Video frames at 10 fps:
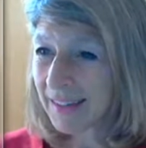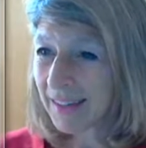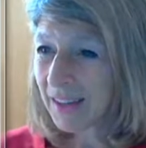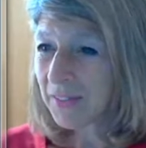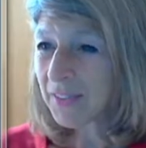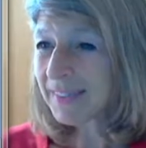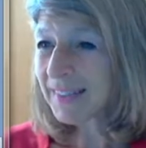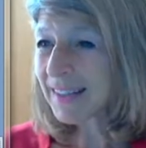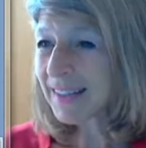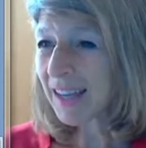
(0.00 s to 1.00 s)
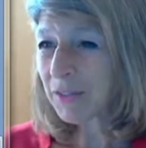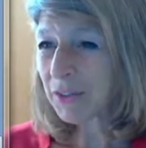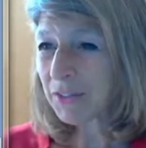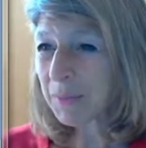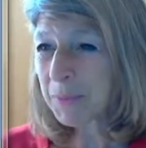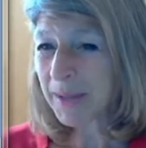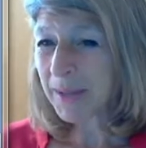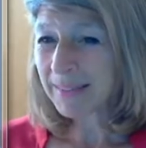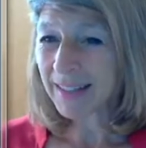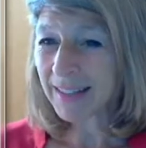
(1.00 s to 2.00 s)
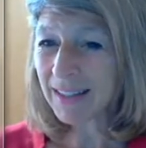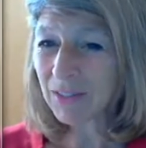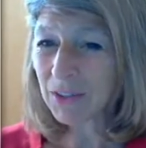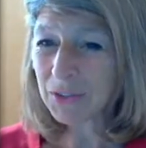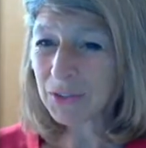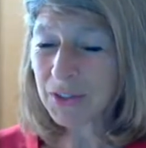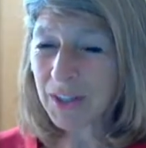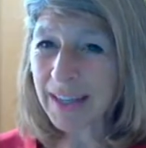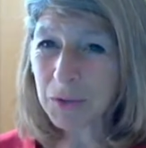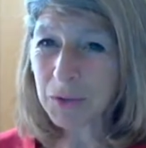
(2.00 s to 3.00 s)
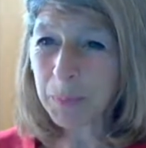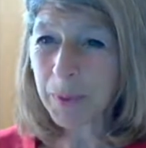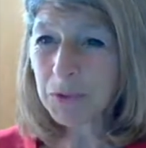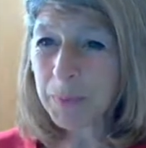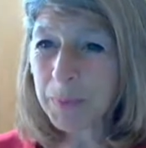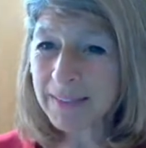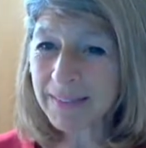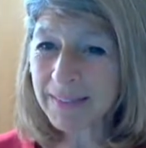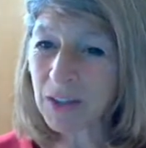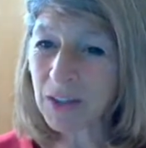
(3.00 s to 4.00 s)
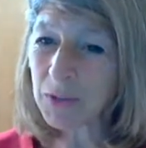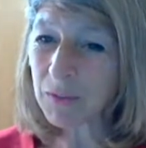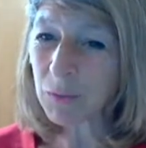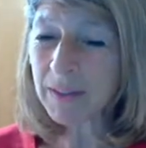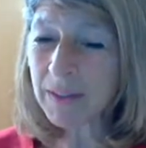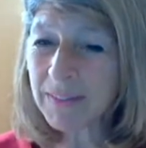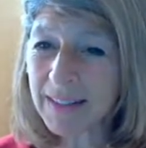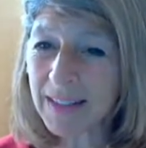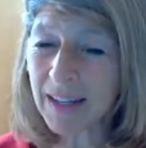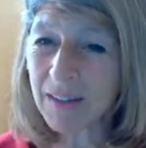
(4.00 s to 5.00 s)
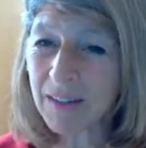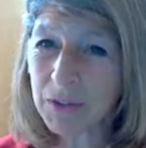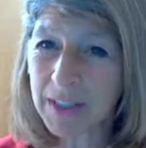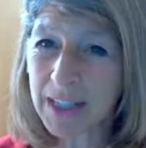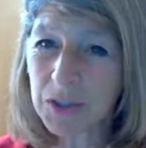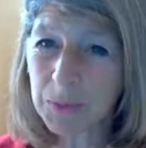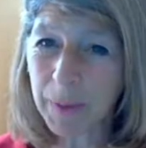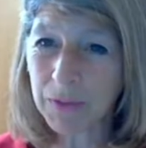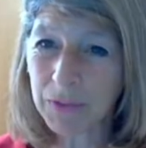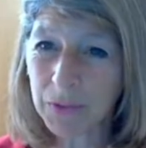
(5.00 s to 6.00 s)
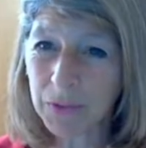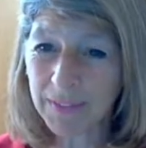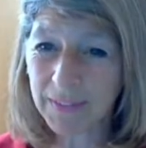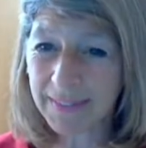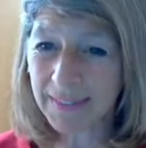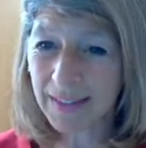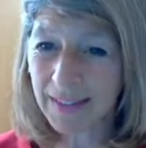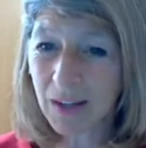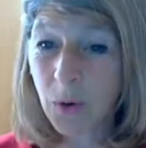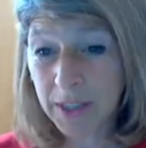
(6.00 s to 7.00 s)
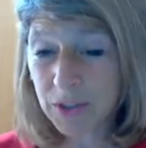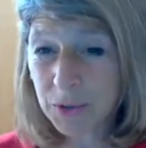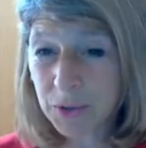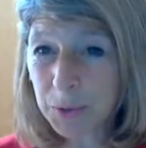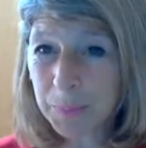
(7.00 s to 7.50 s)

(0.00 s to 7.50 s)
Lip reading: The CD cover simply makes it easier to handle the puzzle pieces, and you give one CD cover to each pair of students, or each group.